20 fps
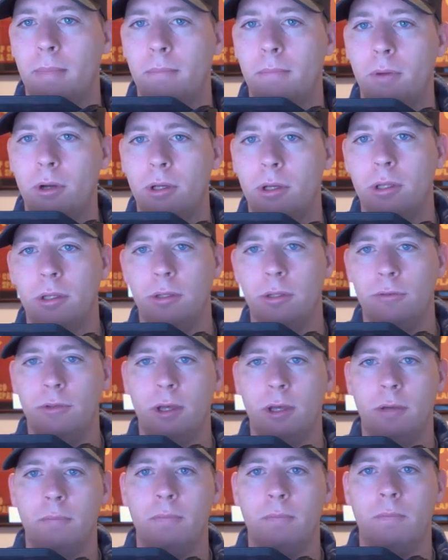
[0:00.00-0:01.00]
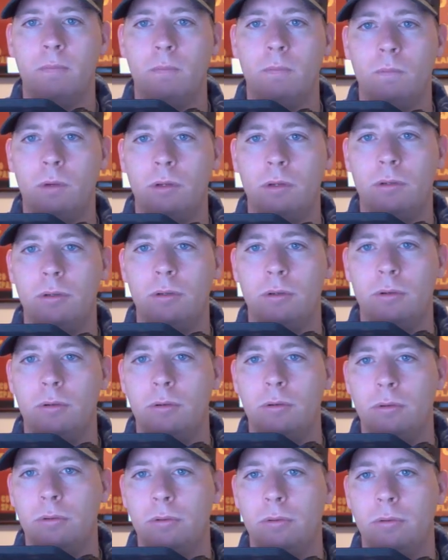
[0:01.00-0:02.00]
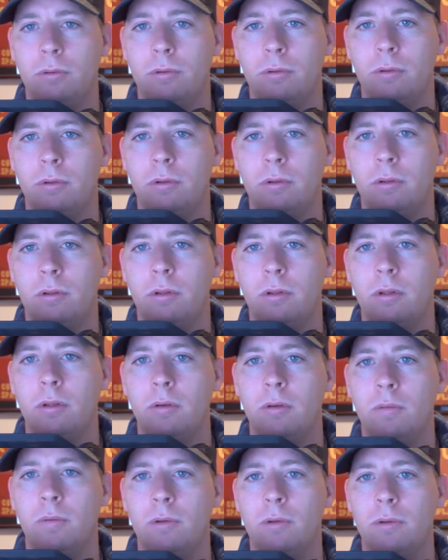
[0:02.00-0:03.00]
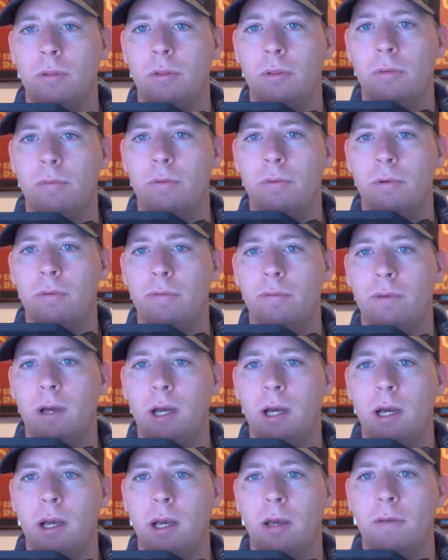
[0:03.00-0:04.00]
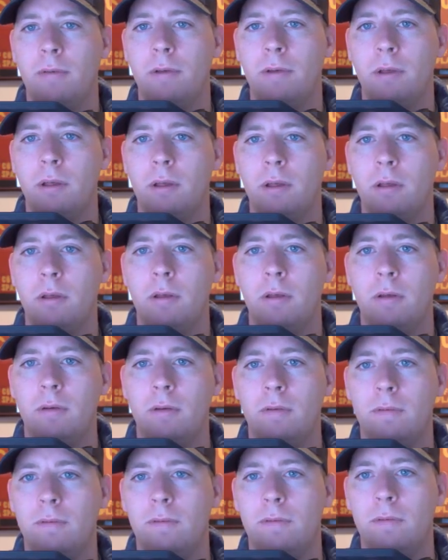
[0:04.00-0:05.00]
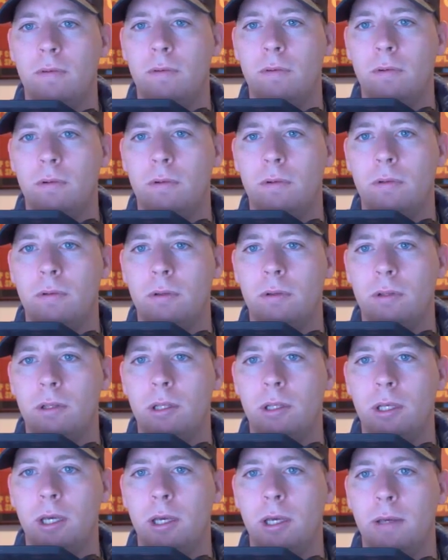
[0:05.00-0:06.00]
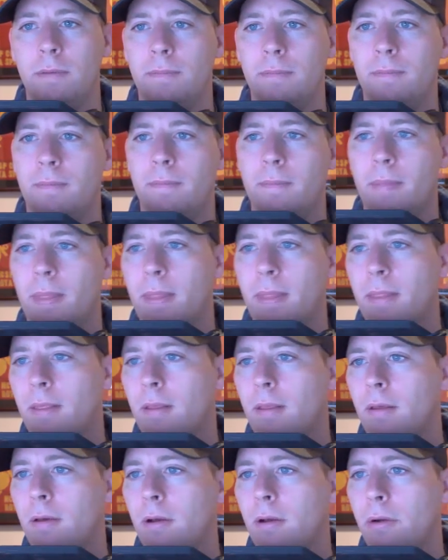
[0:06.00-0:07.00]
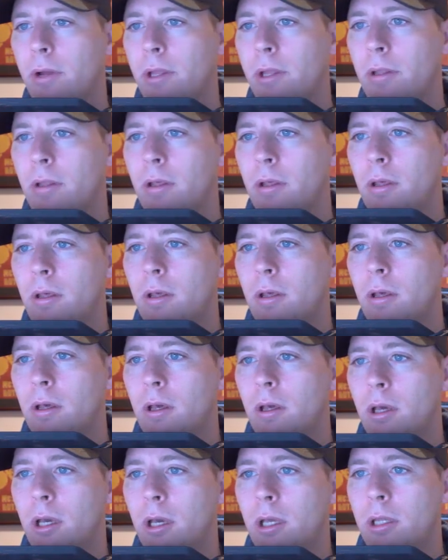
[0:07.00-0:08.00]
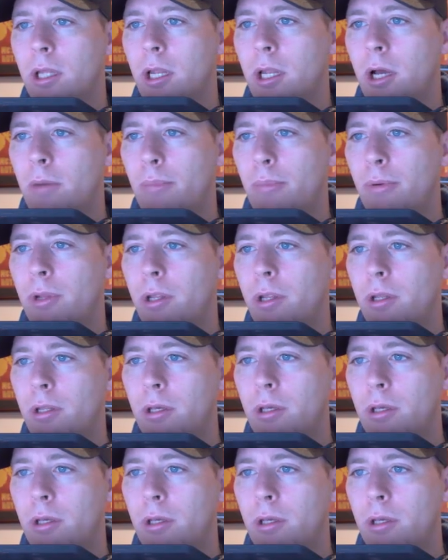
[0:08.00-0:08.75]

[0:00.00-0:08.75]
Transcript: marking this up. 1, 2, 3, 4, 5. Full DA. All right. And then I'll put in